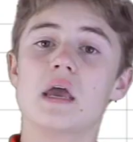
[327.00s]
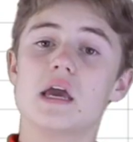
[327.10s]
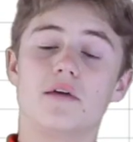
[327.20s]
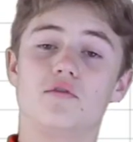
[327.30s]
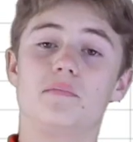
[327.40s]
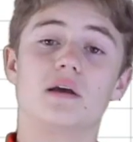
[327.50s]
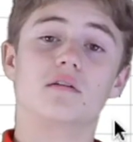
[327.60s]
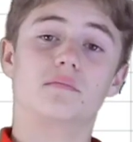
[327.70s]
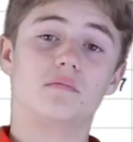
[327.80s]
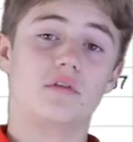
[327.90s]
If you
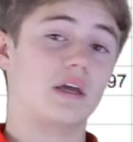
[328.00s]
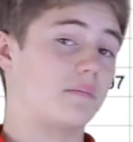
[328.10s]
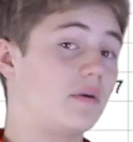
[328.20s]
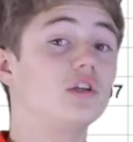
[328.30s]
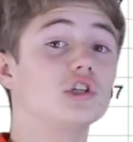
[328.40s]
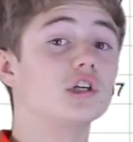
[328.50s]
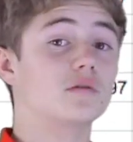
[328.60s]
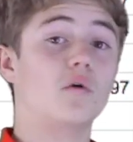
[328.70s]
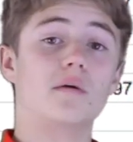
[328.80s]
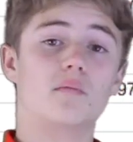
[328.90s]
think pitching is
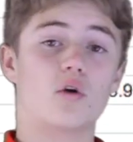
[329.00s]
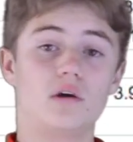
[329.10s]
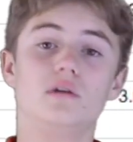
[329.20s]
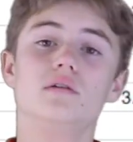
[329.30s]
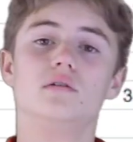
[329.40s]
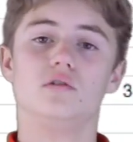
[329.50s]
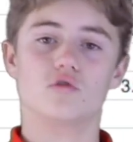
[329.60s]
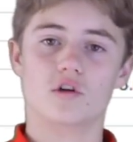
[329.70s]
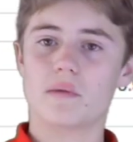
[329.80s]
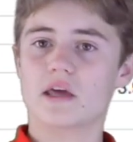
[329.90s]
more important, you
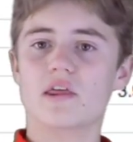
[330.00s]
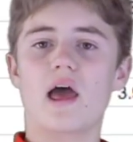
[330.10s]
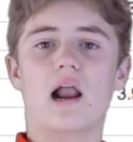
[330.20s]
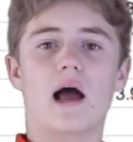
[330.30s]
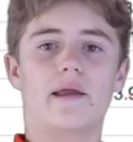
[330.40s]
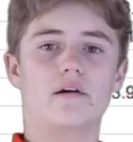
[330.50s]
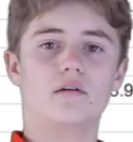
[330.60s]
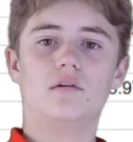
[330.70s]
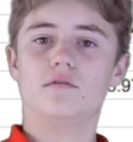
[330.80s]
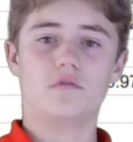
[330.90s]
can make that higher.
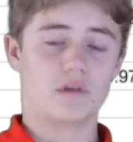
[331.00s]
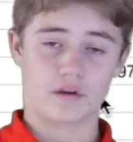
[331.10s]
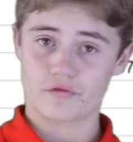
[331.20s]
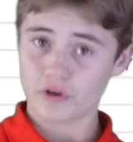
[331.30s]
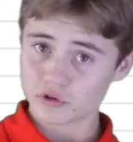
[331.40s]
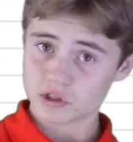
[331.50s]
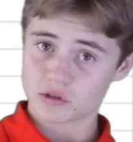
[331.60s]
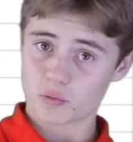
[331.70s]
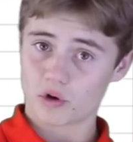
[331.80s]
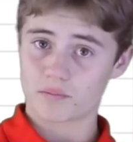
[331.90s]
If you think fielding is
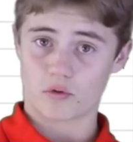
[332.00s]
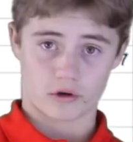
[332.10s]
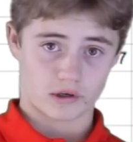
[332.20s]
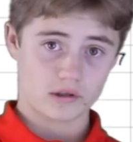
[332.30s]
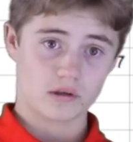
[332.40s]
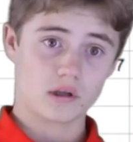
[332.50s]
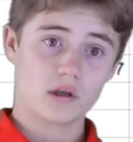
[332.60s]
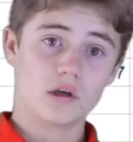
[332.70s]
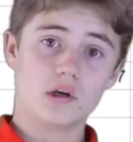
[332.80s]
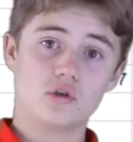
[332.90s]
more important,
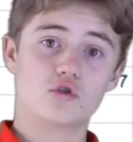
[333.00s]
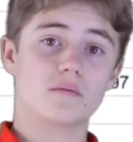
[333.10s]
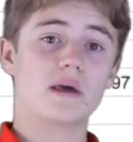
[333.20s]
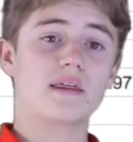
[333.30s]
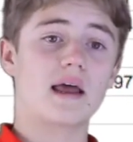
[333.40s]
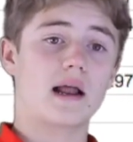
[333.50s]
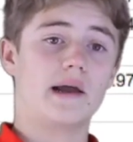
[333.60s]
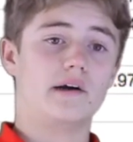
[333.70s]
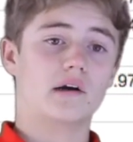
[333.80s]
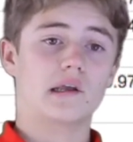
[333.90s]
you can make that higher.